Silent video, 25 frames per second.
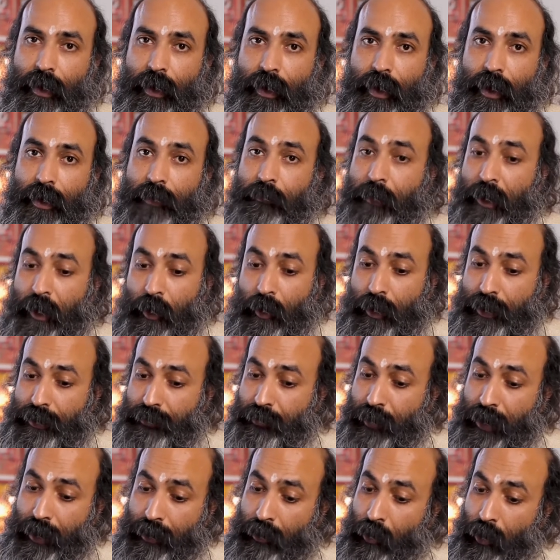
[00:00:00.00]
And because
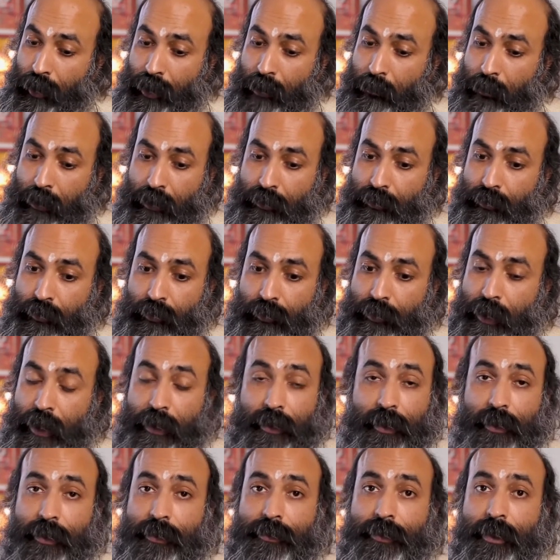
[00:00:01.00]
we are not able to do
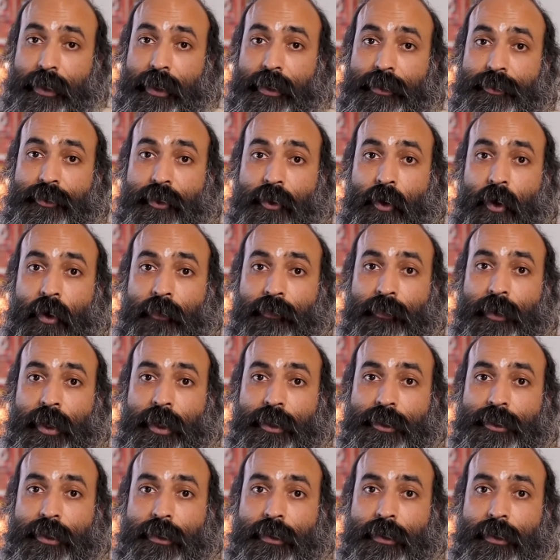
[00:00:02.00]
that, it is against the law of
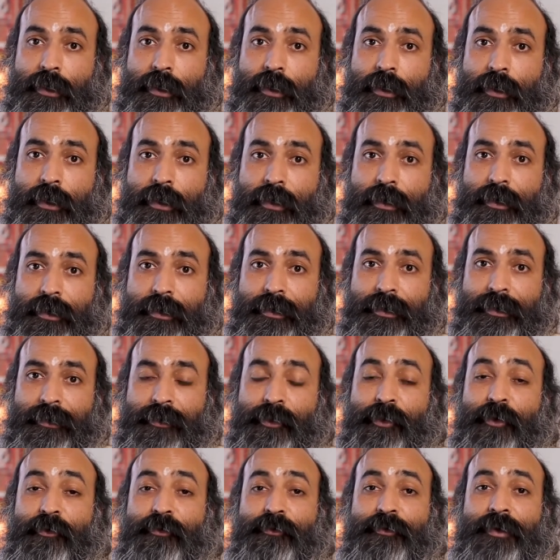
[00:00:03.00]
nature,
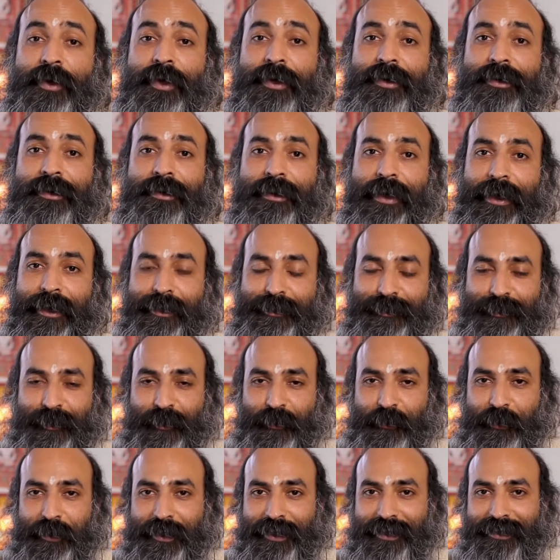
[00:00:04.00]
the fear takes
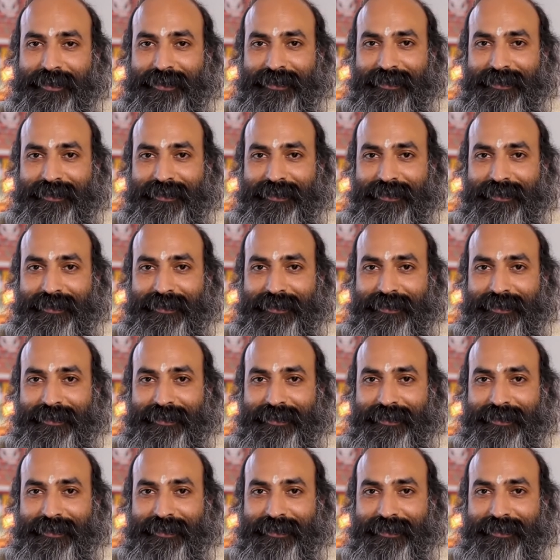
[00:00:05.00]
over.